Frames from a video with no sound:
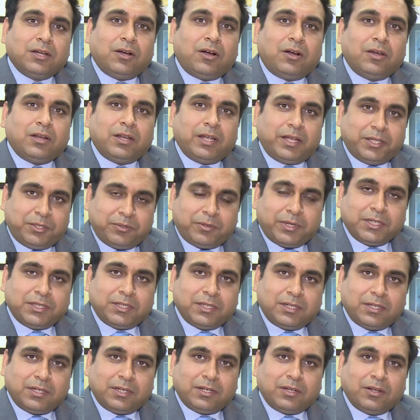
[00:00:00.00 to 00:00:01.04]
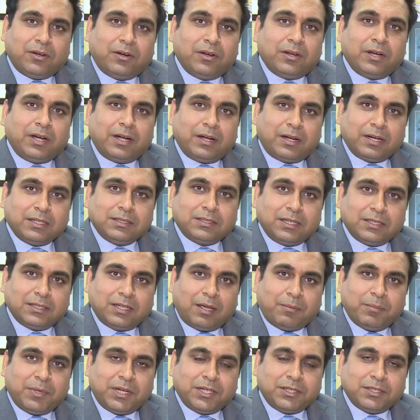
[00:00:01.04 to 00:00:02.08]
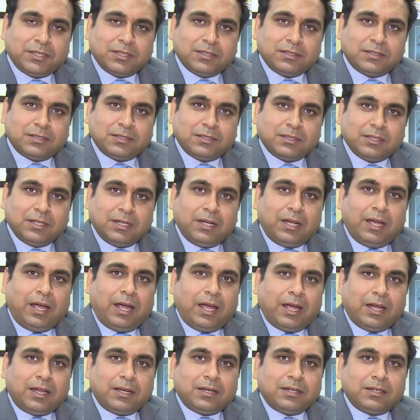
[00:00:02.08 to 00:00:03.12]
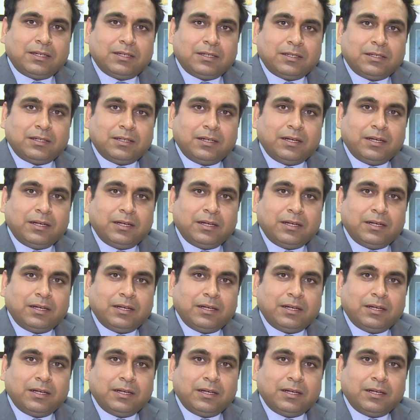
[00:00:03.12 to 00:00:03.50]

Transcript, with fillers: on education, on entrance examinations and uh,